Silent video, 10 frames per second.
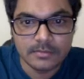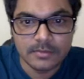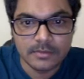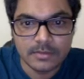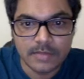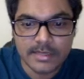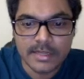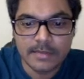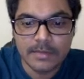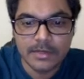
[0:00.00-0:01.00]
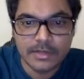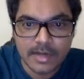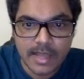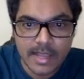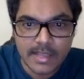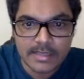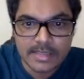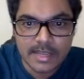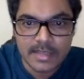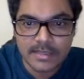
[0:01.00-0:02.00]
that can be written as
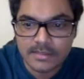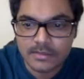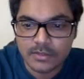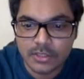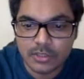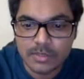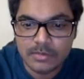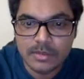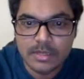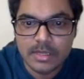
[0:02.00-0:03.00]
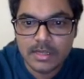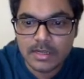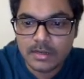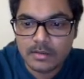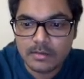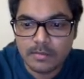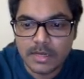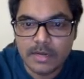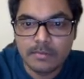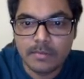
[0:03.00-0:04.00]
high is going to be
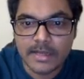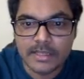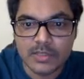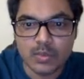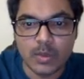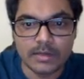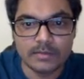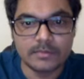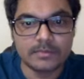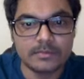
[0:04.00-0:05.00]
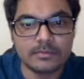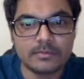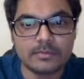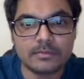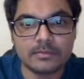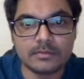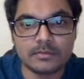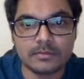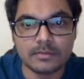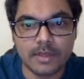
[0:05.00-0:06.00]
mid minus 1.
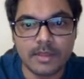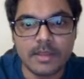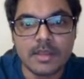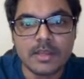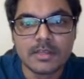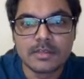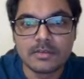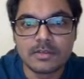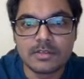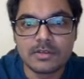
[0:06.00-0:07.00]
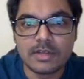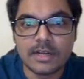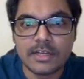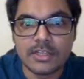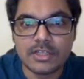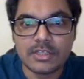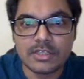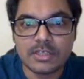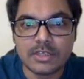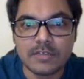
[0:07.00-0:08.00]
Okay, so these are the
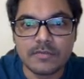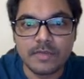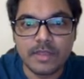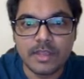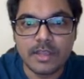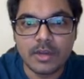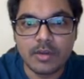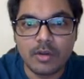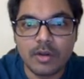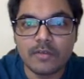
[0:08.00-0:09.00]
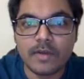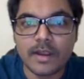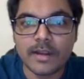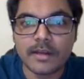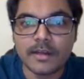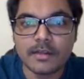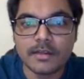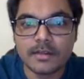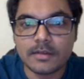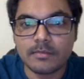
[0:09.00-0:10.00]
conditions. If we cannot find
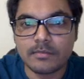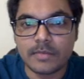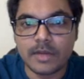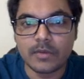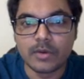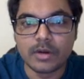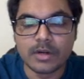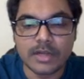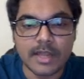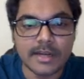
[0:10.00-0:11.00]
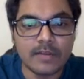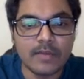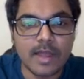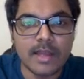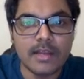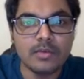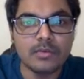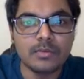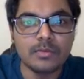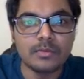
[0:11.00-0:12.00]
our target
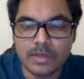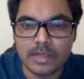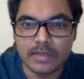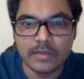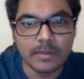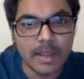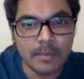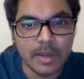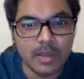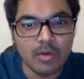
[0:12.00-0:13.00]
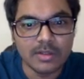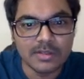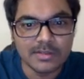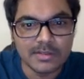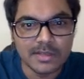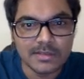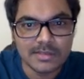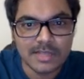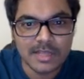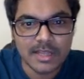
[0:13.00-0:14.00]
value even by applying all these things,
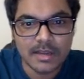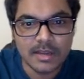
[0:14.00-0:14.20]
then